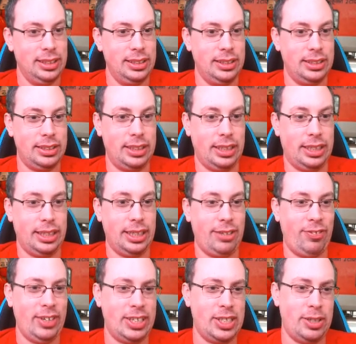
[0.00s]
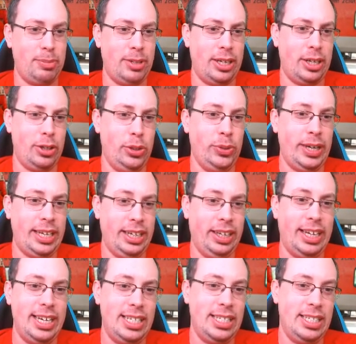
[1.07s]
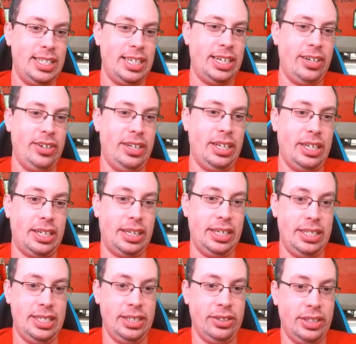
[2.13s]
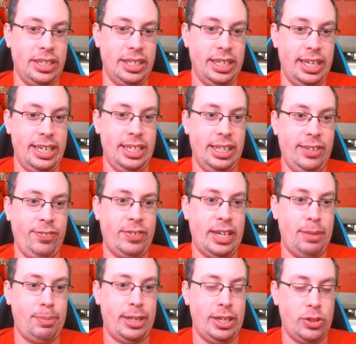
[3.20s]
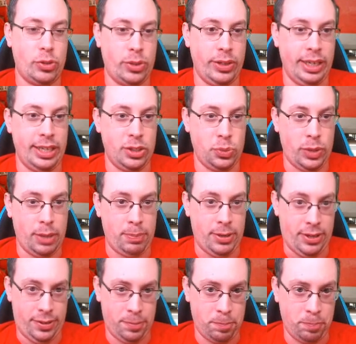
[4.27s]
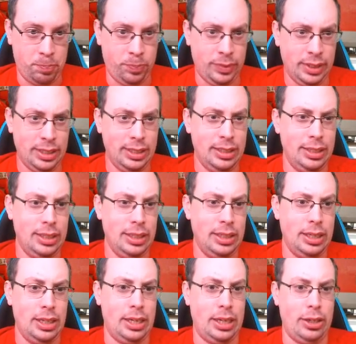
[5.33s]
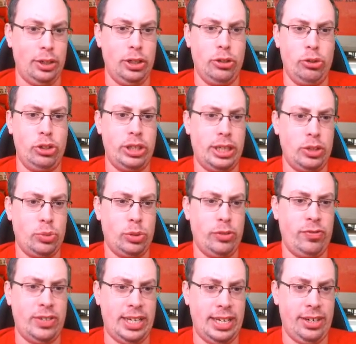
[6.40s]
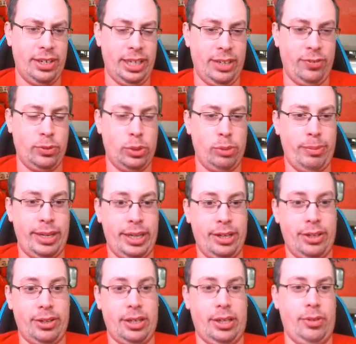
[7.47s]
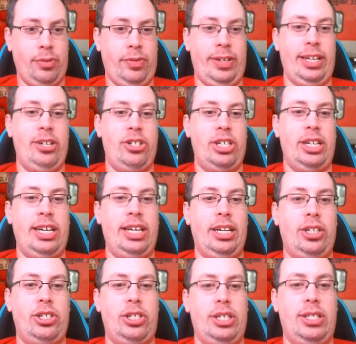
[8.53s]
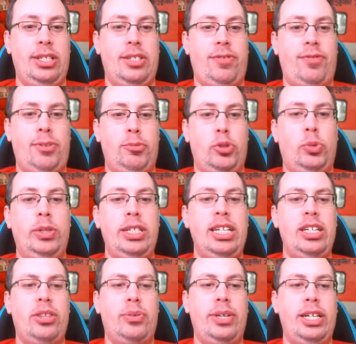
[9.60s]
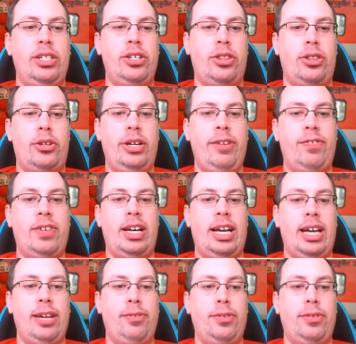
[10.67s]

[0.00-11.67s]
the victim, who had a license to carry a concealed gun, ended the fight by drawing his weapon. No shots were fired, and the four men ranged in ages from 23 to 35,